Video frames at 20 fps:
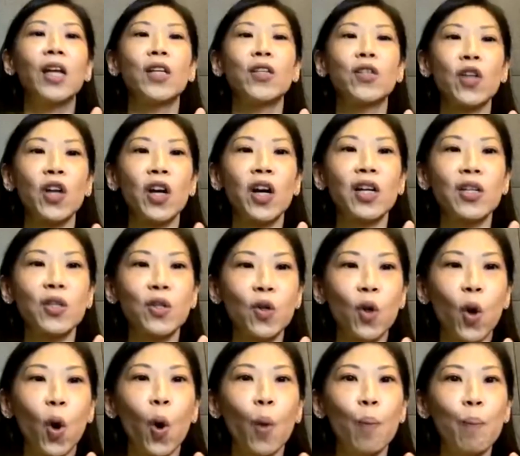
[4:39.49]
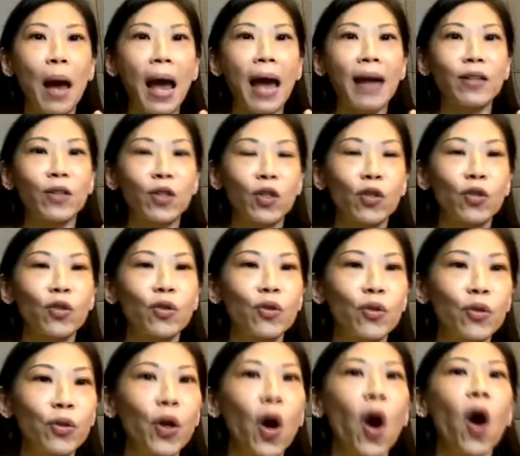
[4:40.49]
Just go back
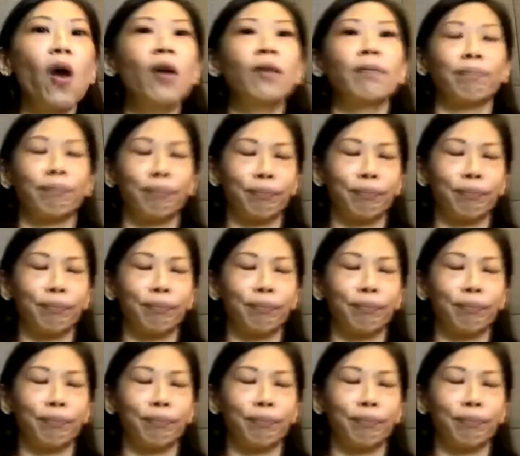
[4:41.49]
to your